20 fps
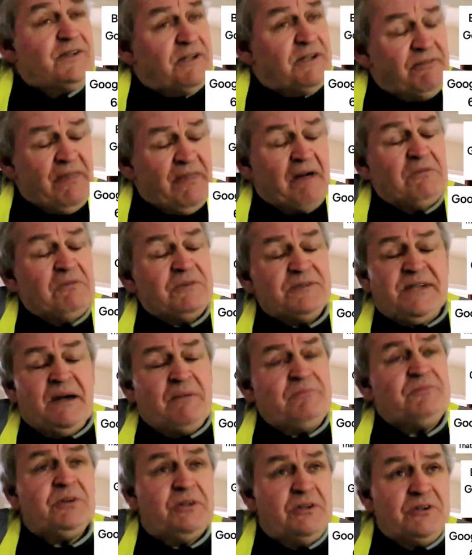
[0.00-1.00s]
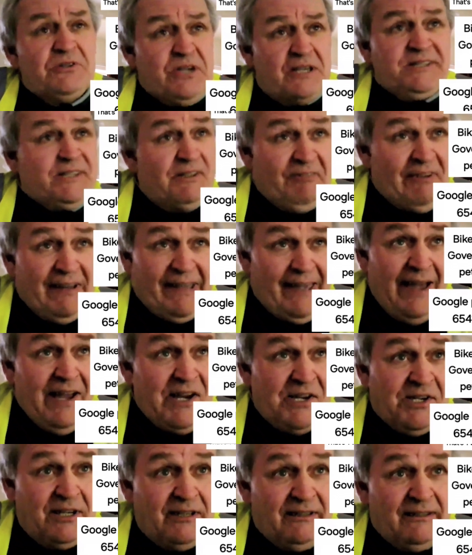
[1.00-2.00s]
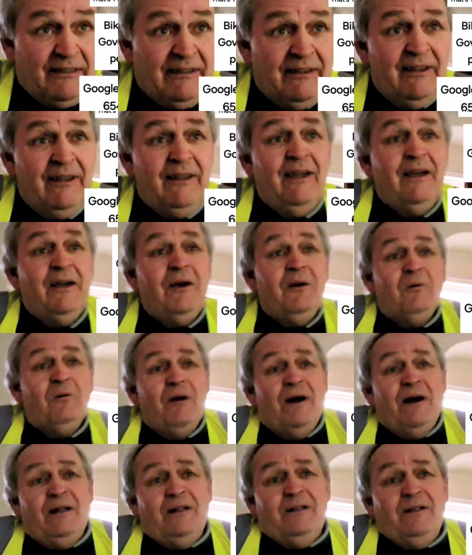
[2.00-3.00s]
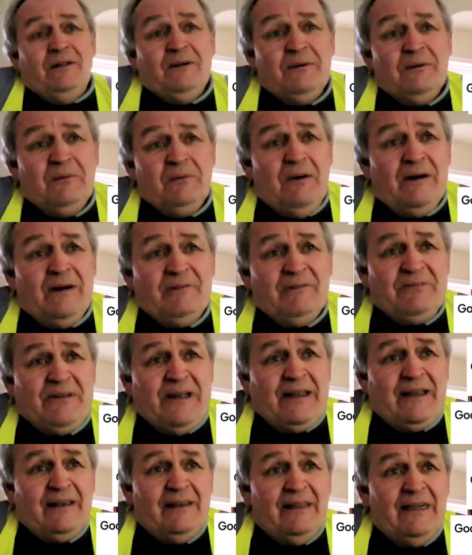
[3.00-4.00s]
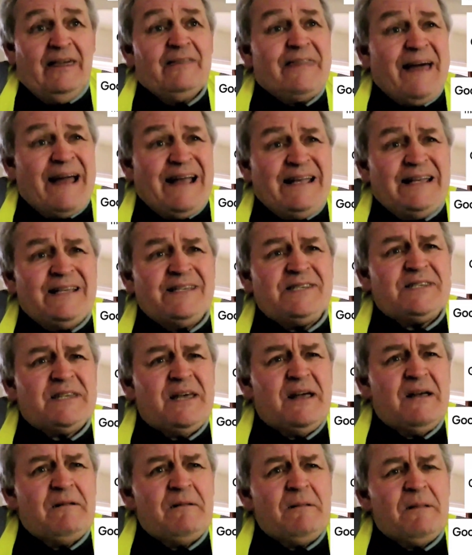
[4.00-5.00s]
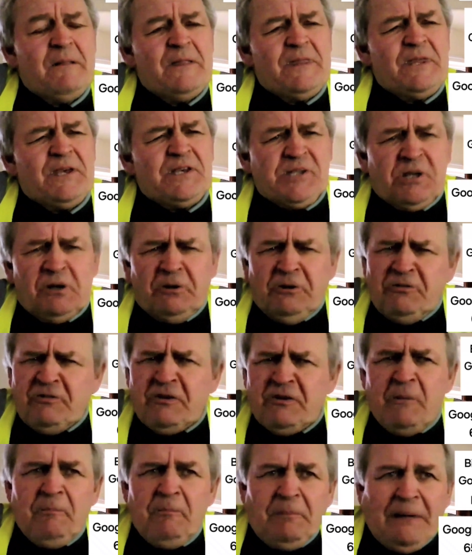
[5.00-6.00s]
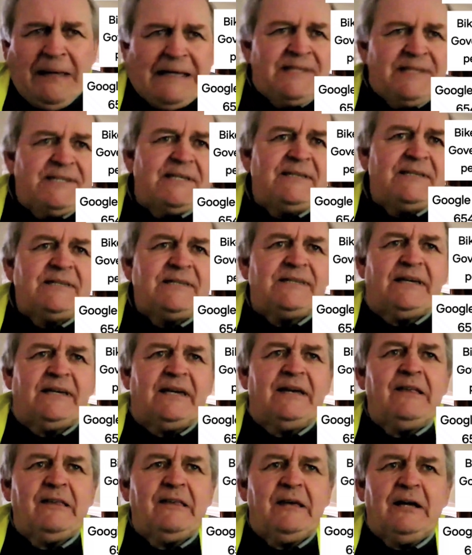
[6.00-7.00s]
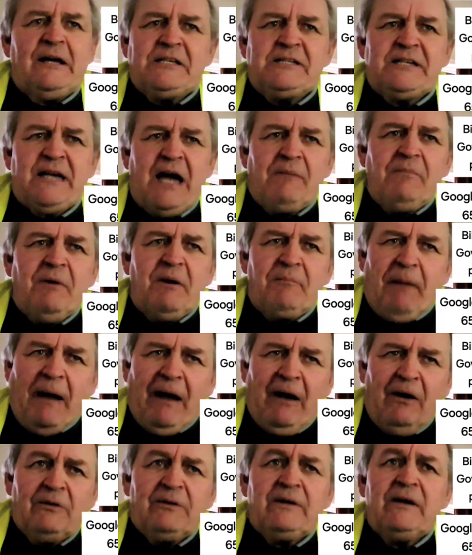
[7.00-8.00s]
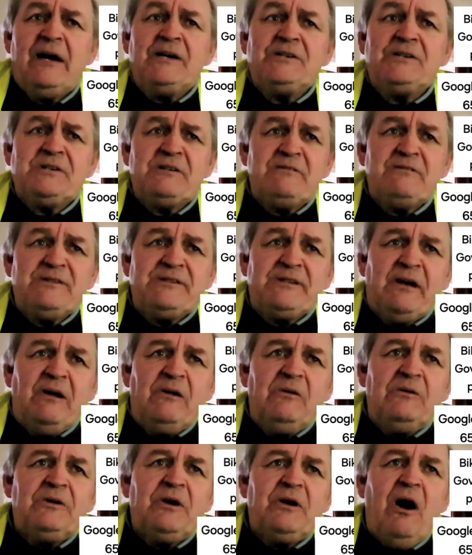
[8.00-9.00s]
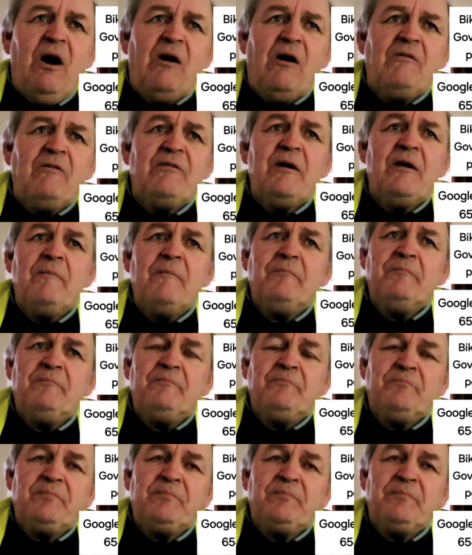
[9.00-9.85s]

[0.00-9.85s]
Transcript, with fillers: as if that was some sort of justification. Well, quite frankly, that is the sort of complacency that has come about as a result of